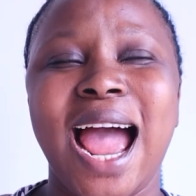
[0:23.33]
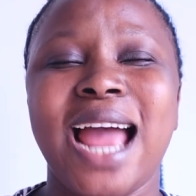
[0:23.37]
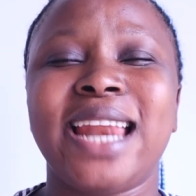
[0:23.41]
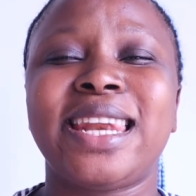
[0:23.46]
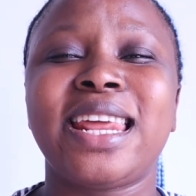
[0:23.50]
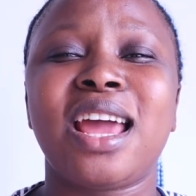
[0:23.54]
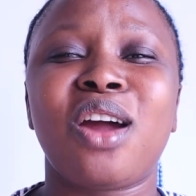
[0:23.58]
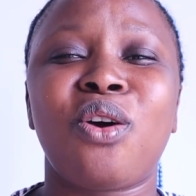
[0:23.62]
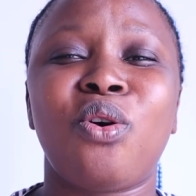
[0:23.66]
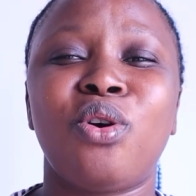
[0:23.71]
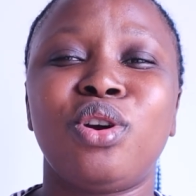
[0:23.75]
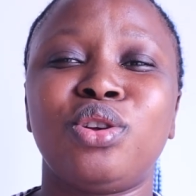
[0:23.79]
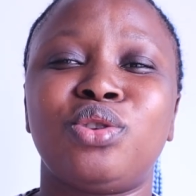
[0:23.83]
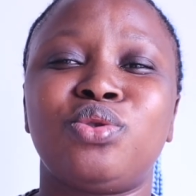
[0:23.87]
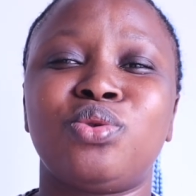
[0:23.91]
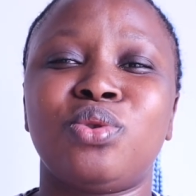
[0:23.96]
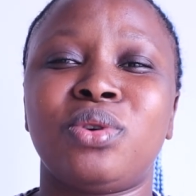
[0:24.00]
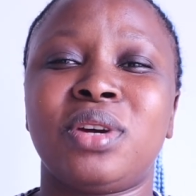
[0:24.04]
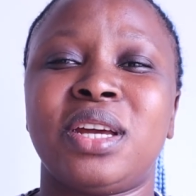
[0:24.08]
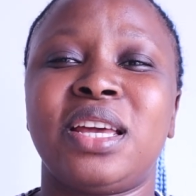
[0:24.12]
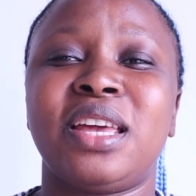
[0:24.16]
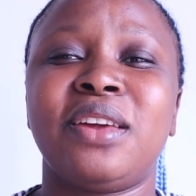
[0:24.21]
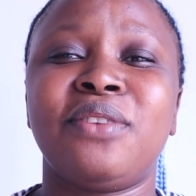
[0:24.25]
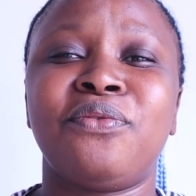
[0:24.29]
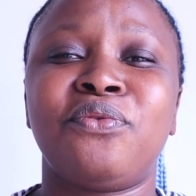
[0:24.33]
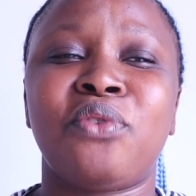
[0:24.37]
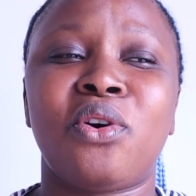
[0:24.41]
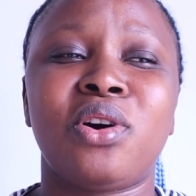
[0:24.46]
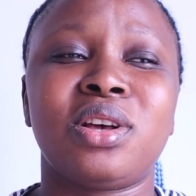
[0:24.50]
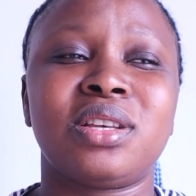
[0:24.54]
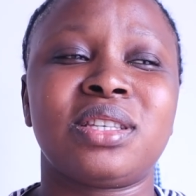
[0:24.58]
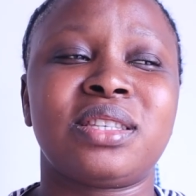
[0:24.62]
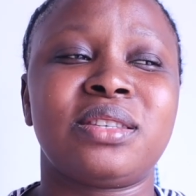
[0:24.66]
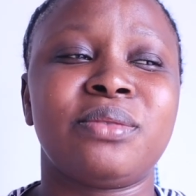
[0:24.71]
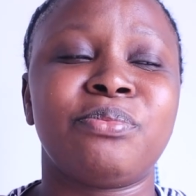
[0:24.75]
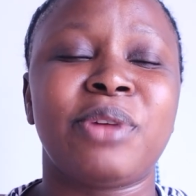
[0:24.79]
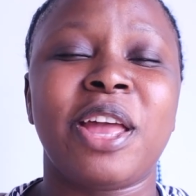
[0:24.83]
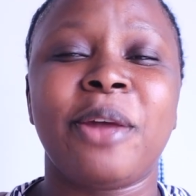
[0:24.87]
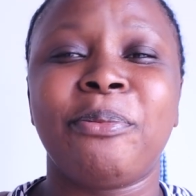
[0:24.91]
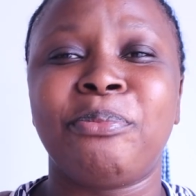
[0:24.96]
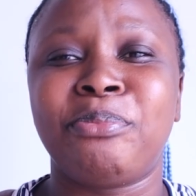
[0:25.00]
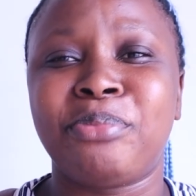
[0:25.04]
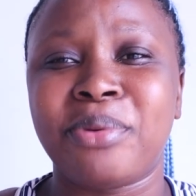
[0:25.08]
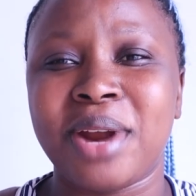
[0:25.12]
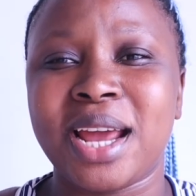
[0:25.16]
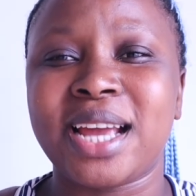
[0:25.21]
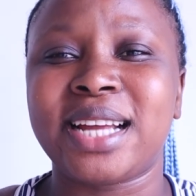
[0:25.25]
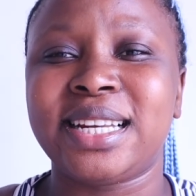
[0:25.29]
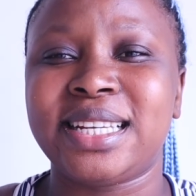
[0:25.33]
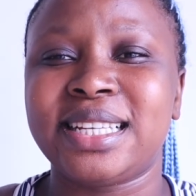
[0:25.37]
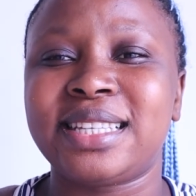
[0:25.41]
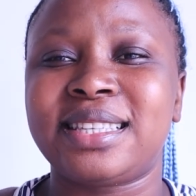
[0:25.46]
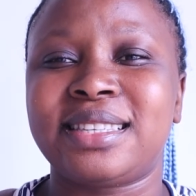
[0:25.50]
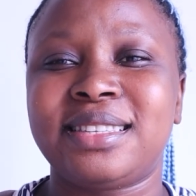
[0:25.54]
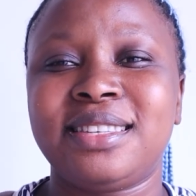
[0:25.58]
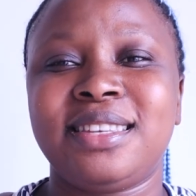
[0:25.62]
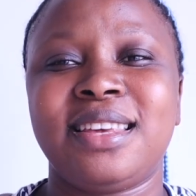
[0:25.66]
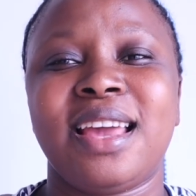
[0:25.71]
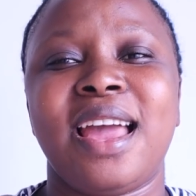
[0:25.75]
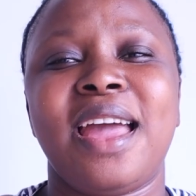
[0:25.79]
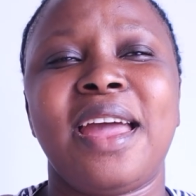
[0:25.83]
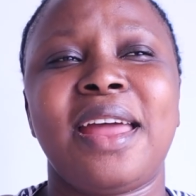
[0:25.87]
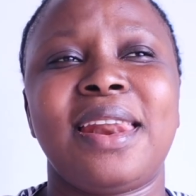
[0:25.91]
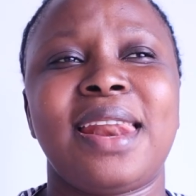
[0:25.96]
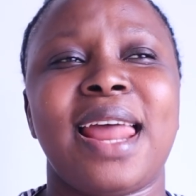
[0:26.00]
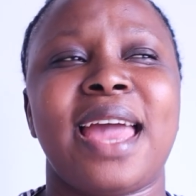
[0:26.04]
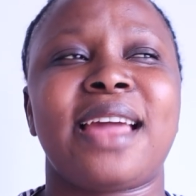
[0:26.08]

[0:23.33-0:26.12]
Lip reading: Are they going to give us a break this year?